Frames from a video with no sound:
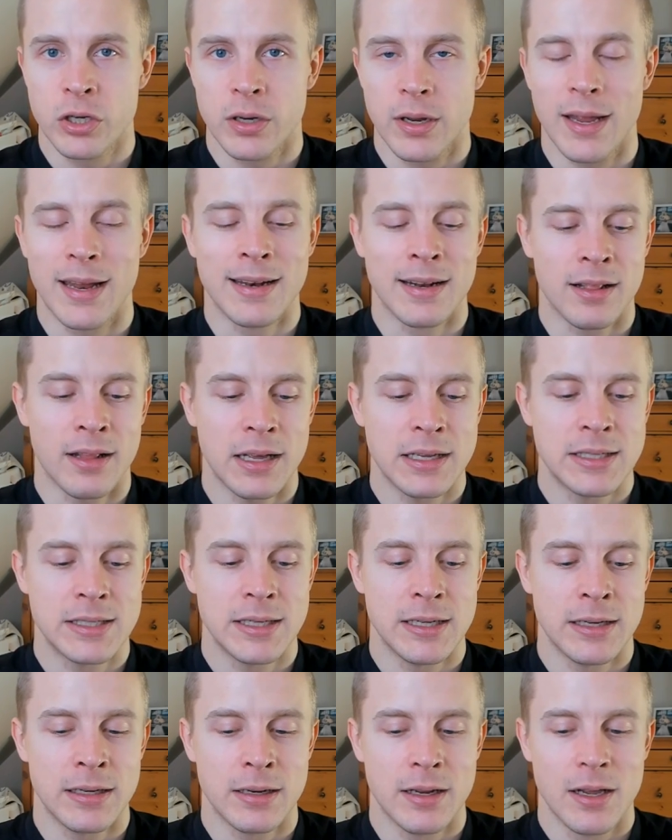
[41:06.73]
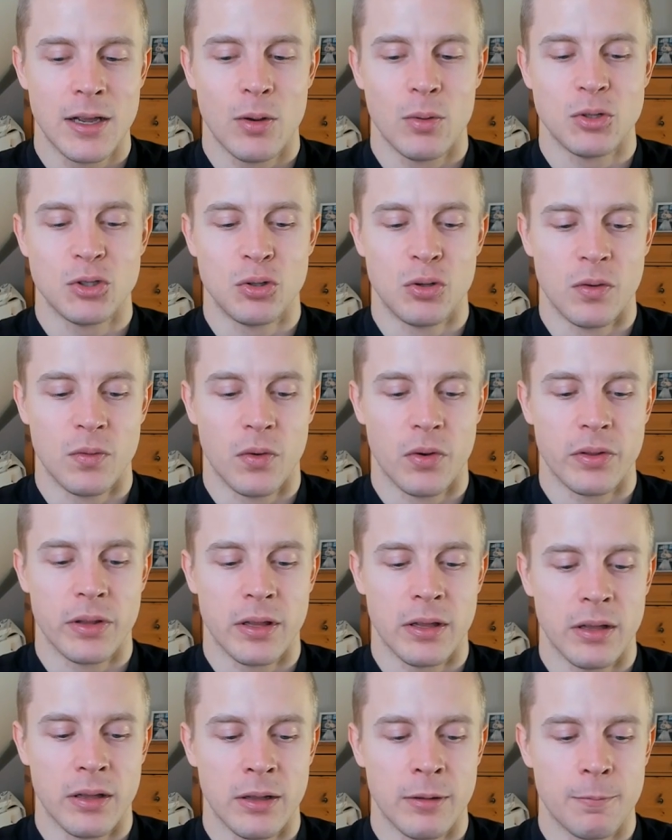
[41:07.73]
and glycine, which is good for the,
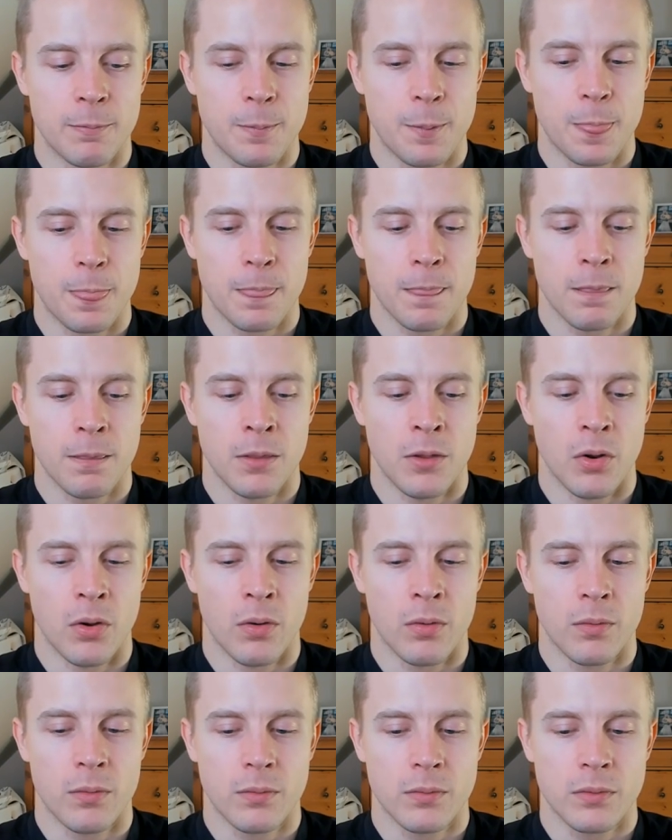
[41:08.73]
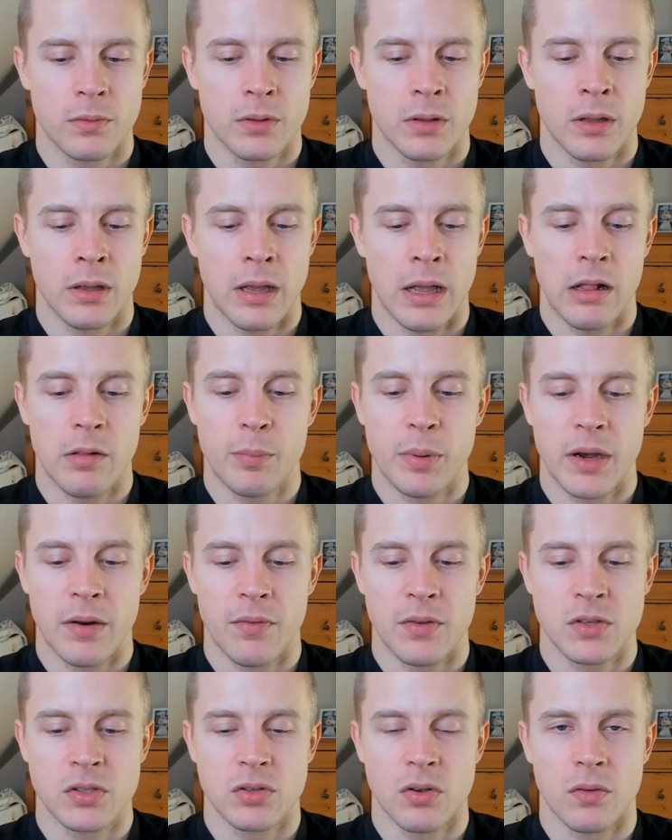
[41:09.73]
you know, the health
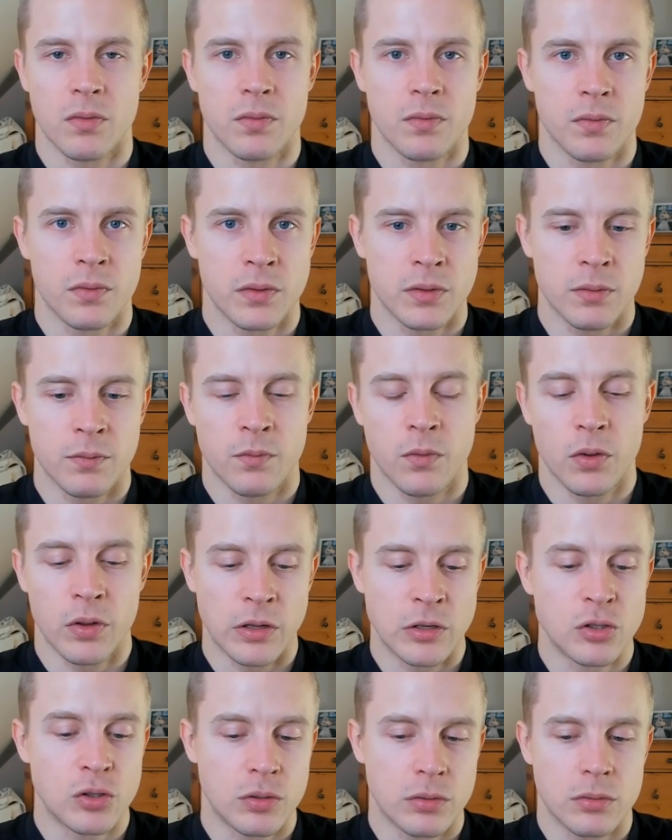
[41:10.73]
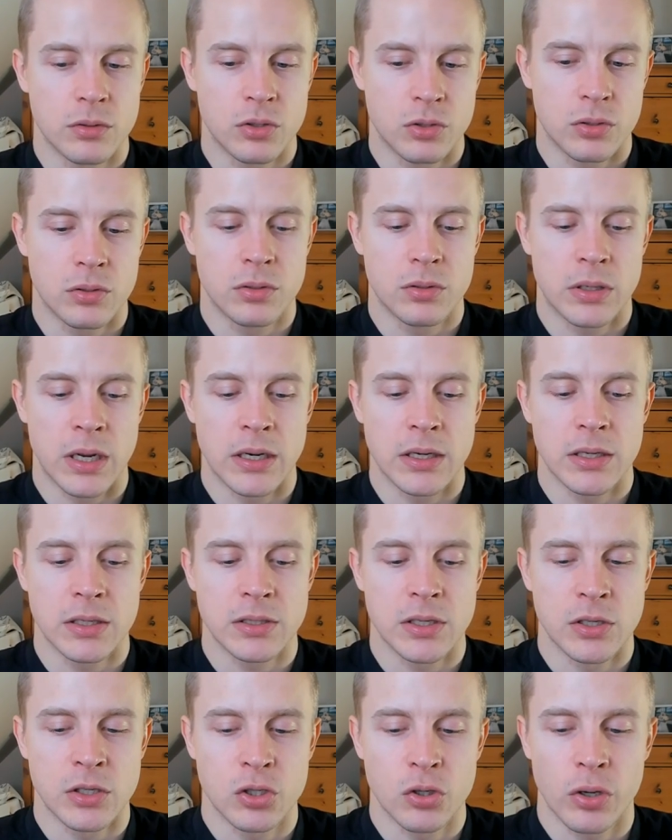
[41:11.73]
benefits of for the tendons
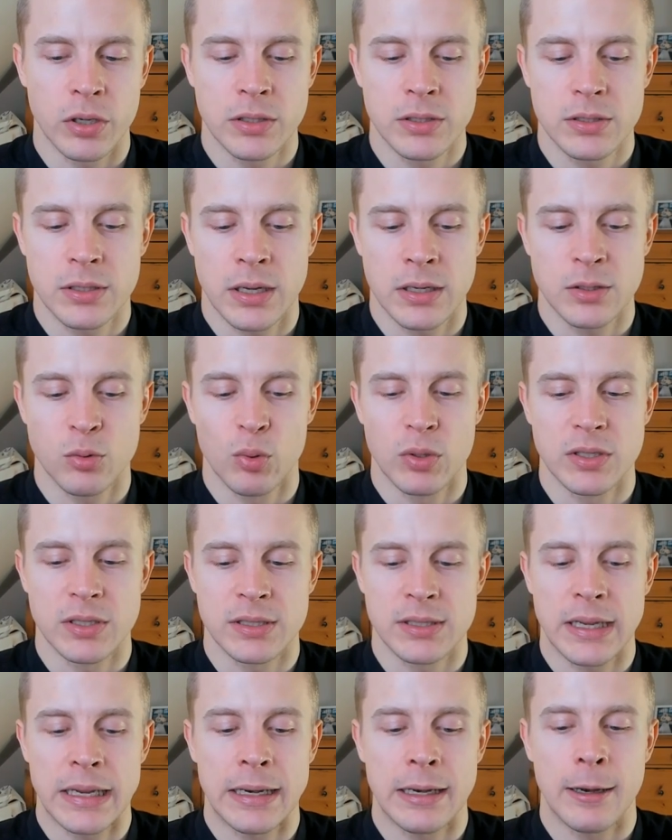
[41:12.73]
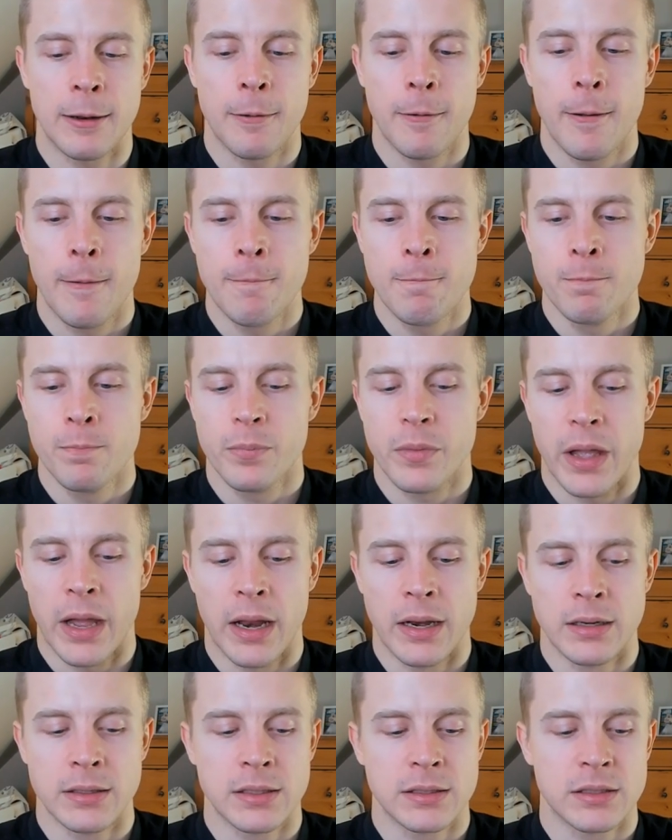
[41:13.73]
and joints and as well as the skin
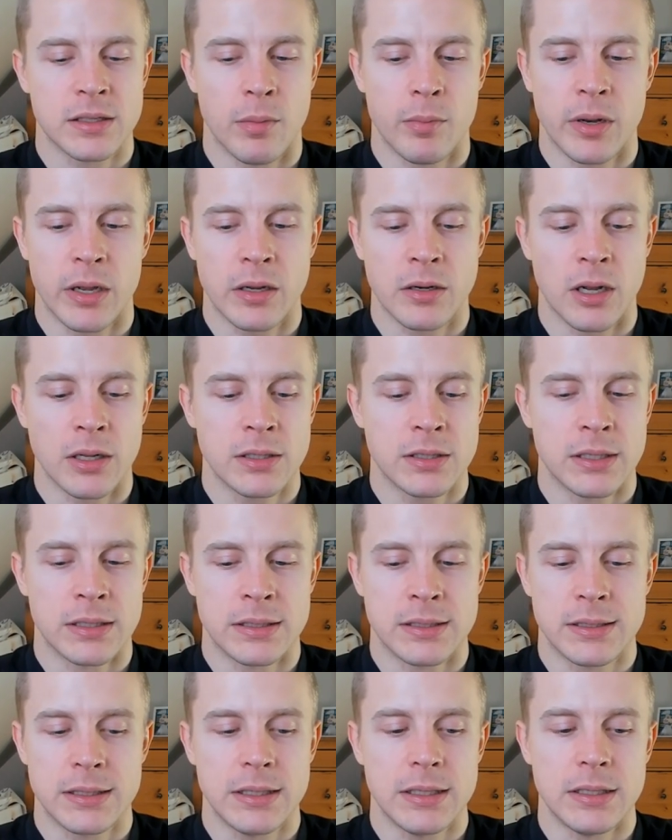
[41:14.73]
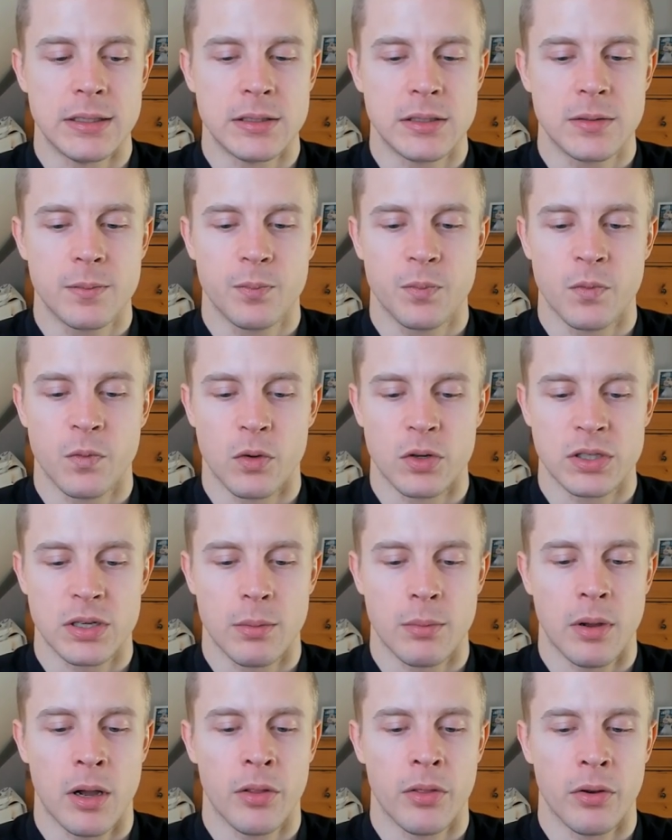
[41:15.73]
and some like nuts and seeds for some
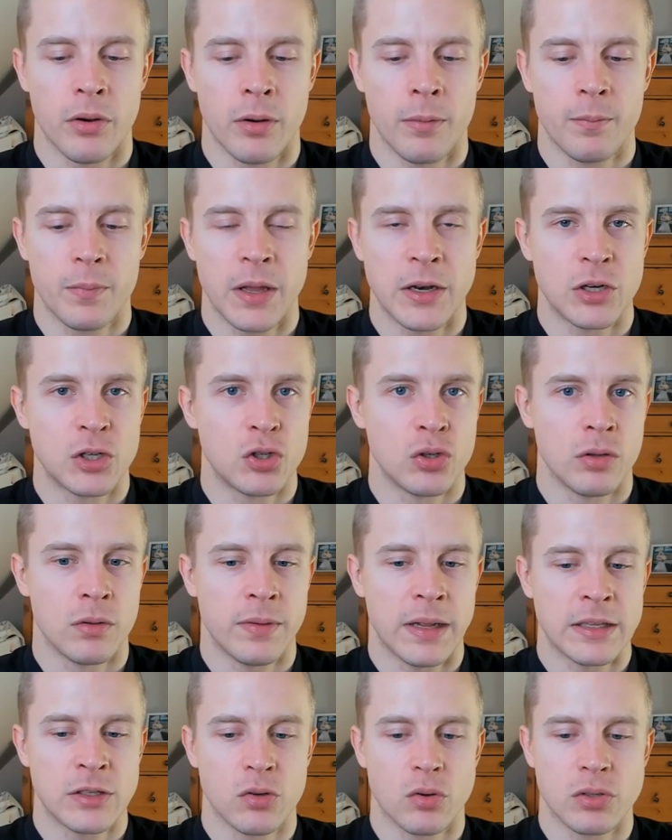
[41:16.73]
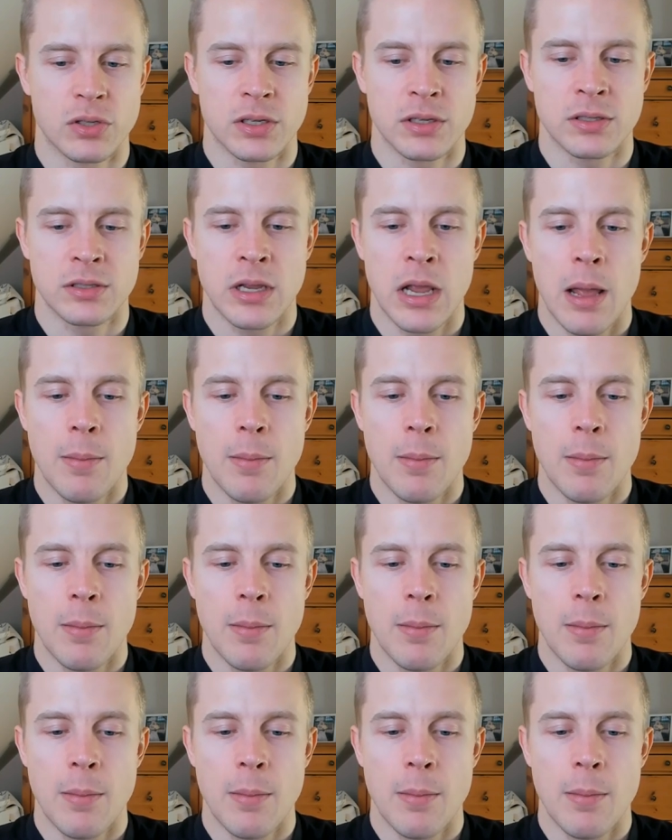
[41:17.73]
other additional fat sources.